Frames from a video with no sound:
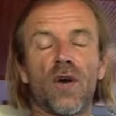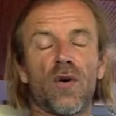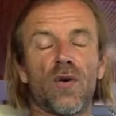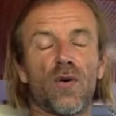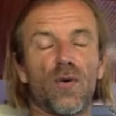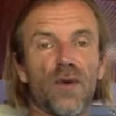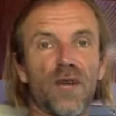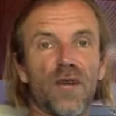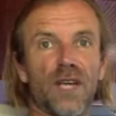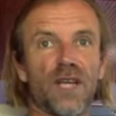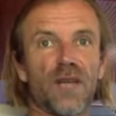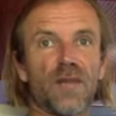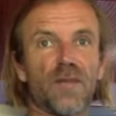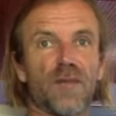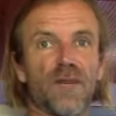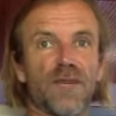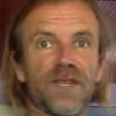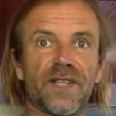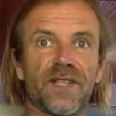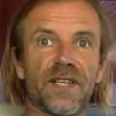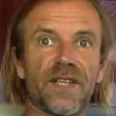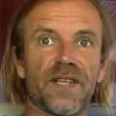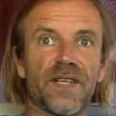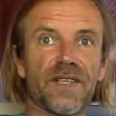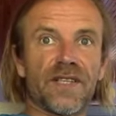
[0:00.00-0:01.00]
We can
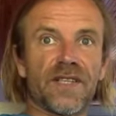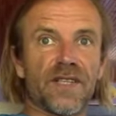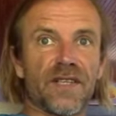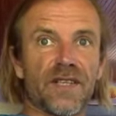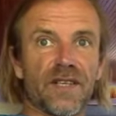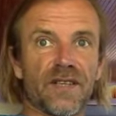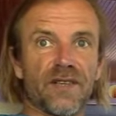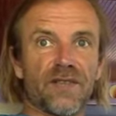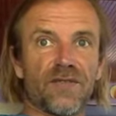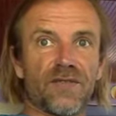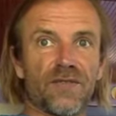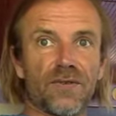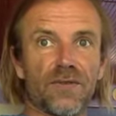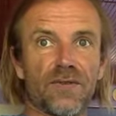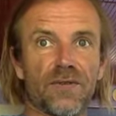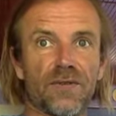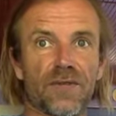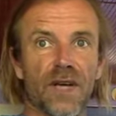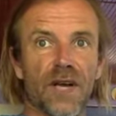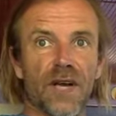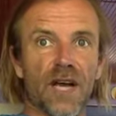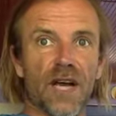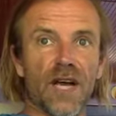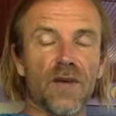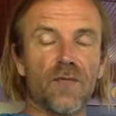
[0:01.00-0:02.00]
basically see through
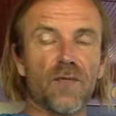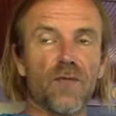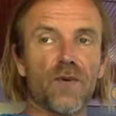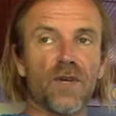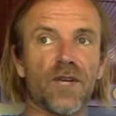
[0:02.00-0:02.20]
time.